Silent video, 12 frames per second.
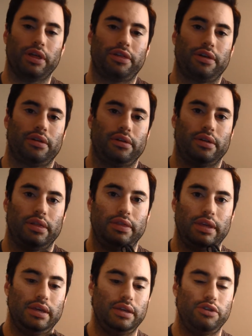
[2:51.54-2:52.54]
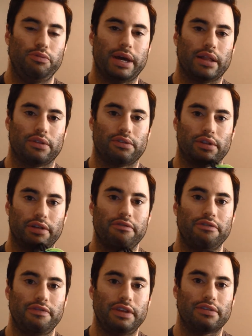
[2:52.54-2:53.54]
with the New Balance
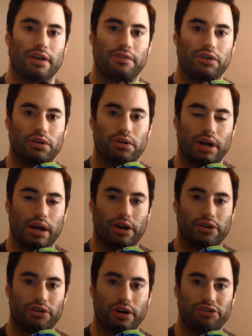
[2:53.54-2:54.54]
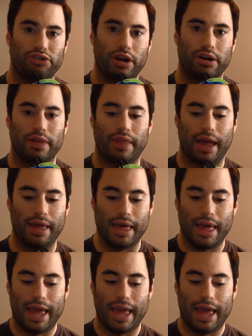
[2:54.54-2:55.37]
1157 cross trainer on that.